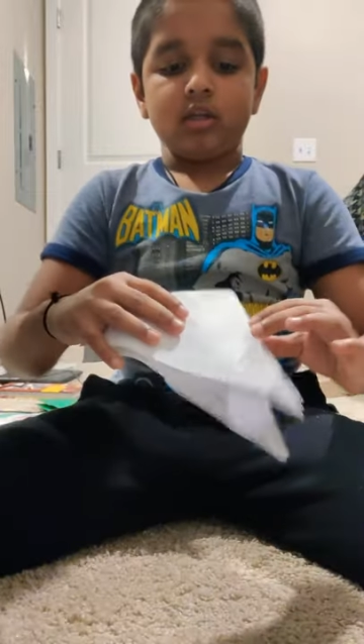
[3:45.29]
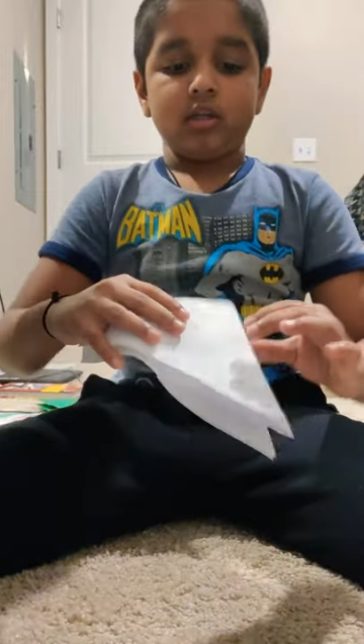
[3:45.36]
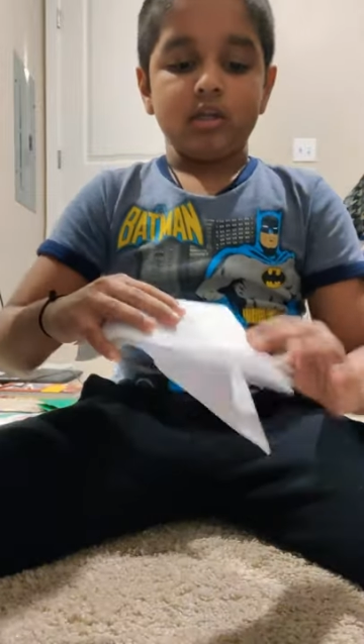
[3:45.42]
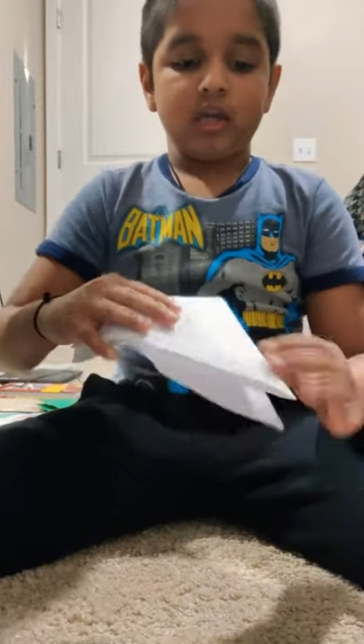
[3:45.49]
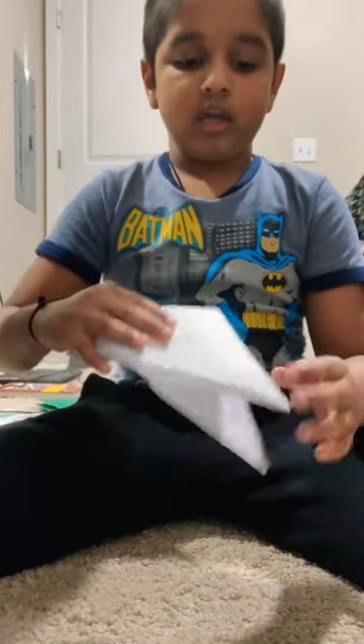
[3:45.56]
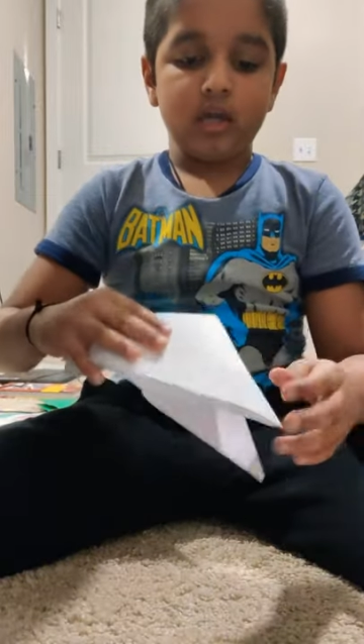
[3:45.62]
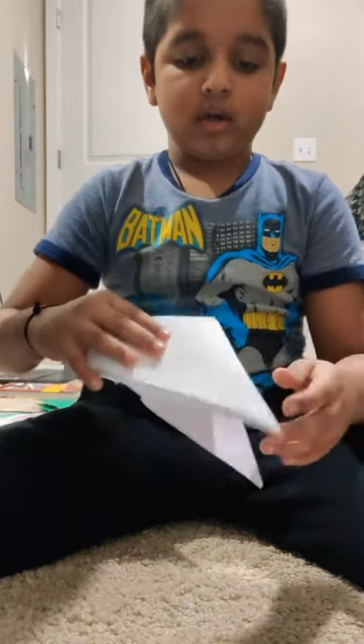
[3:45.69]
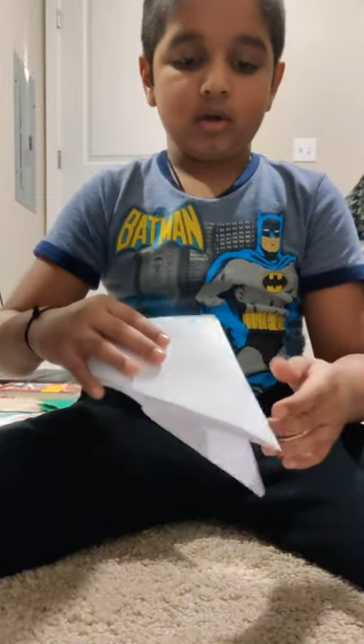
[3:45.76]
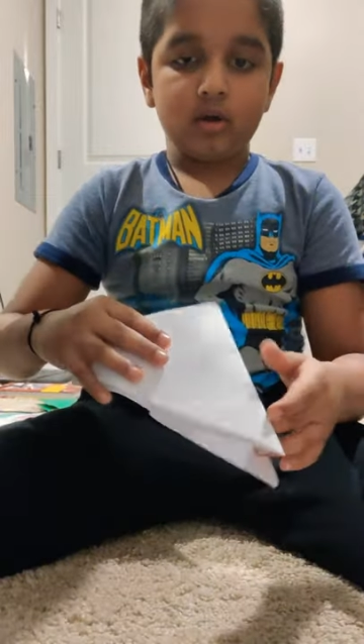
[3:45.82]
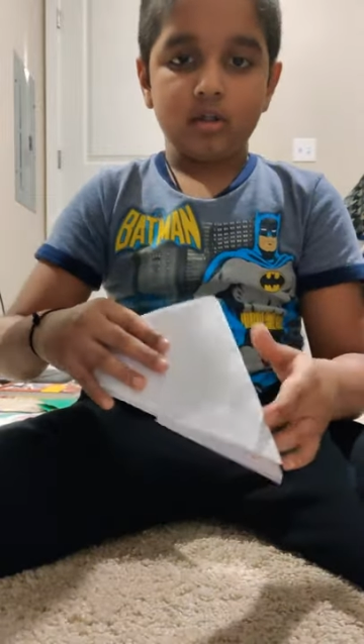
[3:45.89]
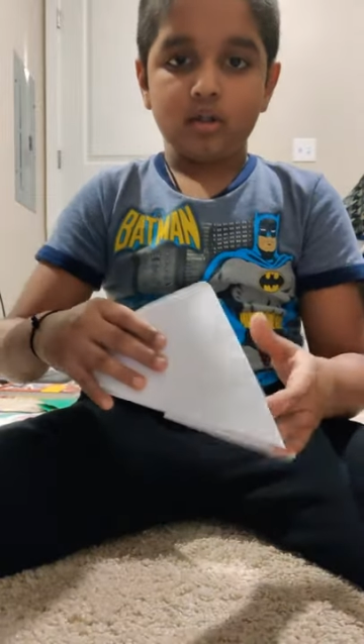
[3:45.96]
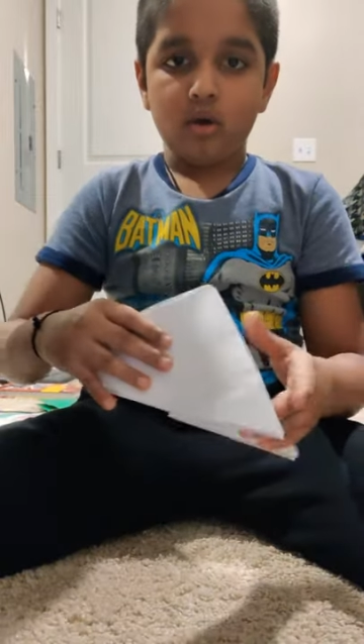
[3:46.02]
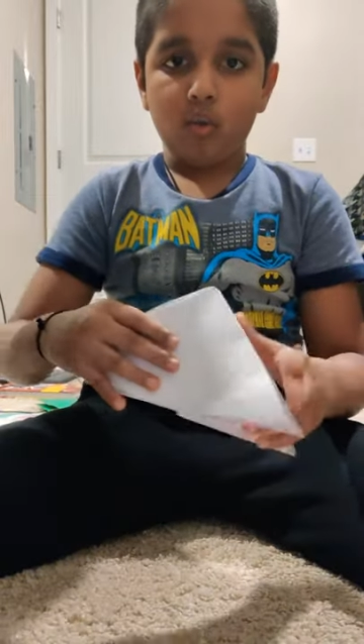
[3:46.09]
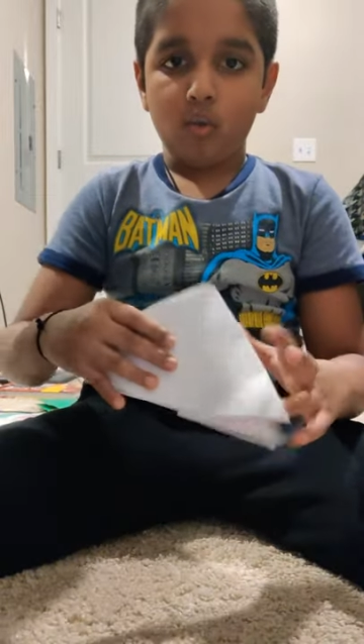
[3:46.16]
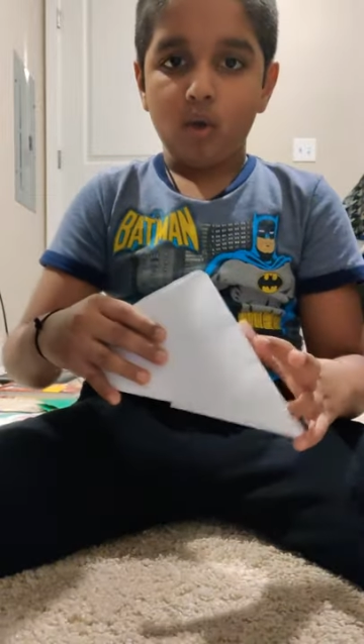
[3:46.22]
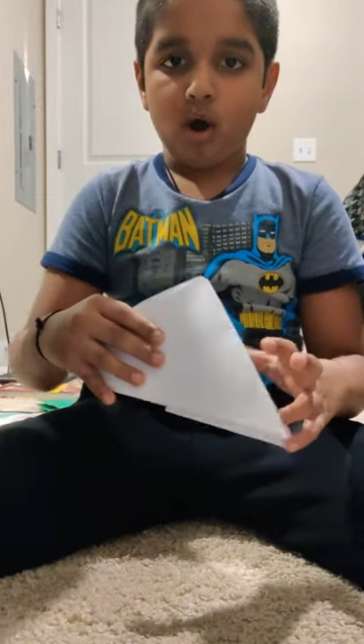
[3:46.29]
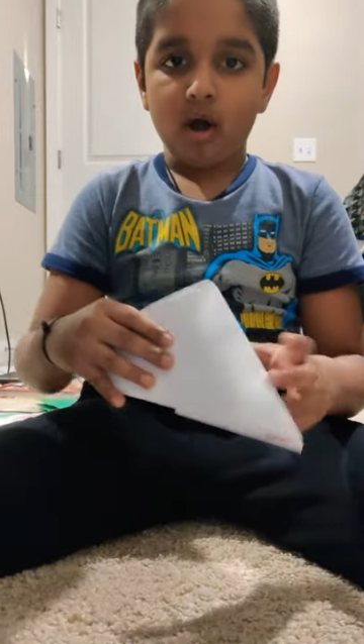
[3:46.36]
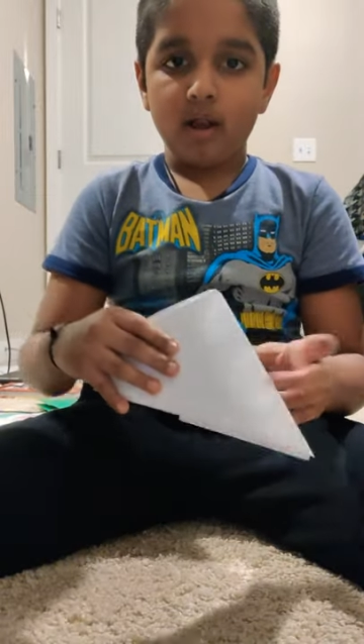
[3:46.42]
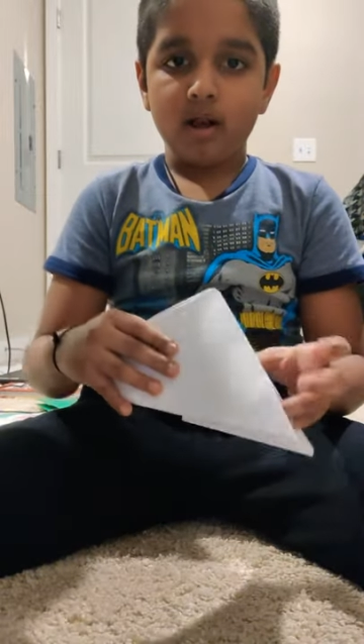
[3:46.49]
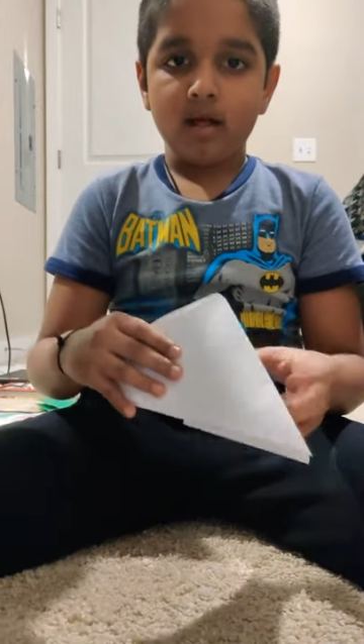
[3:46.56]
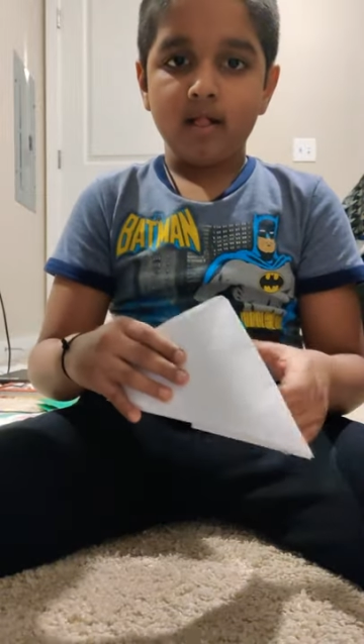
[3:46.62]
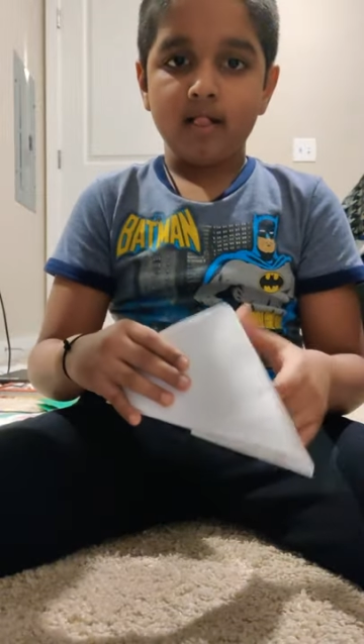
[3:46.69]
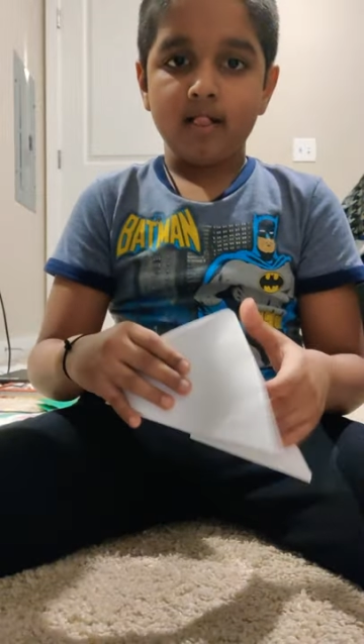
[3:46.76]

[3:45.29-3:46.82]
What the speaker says: the one